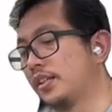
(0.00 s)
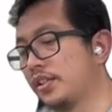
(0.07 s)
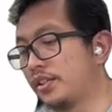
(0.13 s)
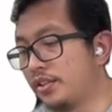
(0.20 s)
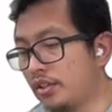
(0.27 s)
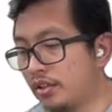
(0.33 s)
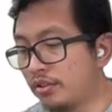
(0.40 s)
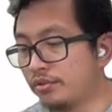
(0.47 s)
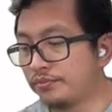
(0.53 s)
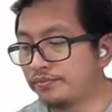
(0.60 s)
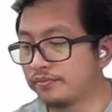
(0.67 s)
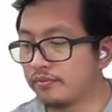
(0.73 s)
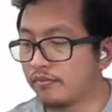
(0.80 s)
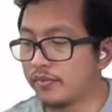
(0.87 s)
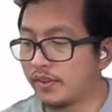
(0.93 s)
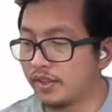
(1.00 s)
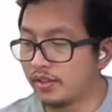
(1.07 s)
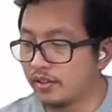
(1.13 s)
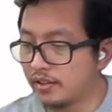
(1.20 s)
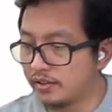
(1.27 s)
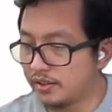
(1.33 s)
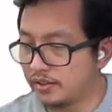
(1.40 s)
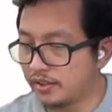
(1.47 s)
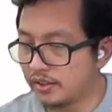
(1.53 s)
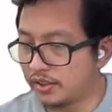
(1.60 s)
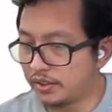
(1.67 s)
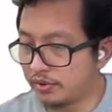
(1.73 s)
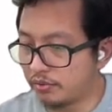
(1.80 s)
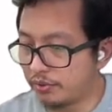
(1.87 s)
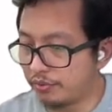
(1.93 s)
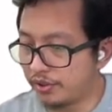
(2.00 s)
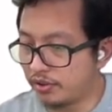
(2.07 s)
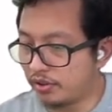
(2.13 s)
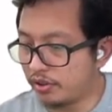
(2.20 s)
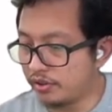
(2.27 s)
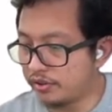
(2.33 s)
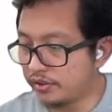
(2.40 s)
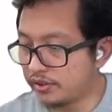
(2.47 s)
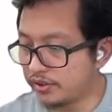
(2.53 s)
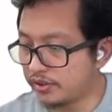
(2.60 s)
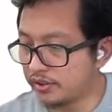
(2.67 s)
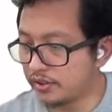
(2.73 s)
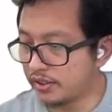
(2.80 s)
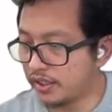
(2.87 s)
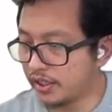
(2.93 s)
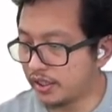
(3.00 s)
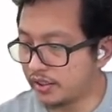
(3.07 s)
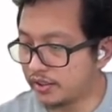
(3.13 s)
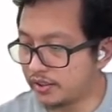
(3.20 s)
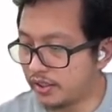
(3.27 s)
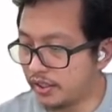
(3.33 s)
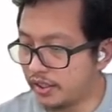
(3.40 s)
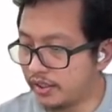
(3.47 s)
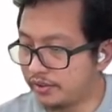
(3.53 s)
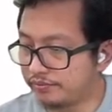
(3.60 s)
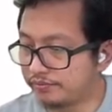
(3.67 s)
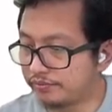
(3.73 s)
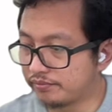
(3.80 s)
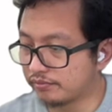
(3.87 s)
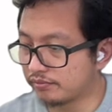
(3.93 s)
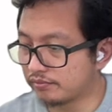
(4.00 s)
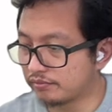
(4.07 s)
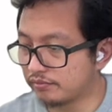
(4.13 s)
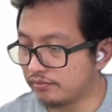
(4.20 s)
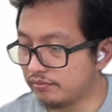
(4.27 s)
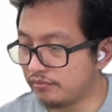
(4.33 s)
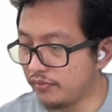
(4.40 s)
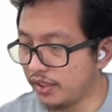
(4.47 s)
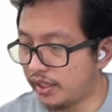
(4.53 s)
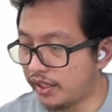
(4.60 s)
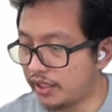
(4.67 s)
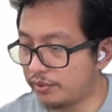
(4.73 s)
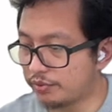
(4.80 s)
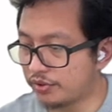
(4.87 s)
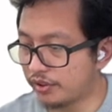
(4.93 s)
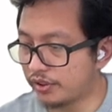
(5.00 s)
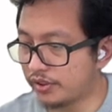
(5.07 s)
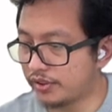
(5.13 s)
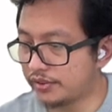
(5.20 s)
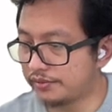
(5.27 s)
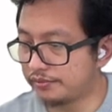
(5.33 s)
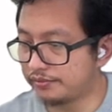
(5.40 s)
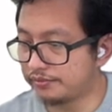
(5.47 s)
So this is what we call as a ellipsoid.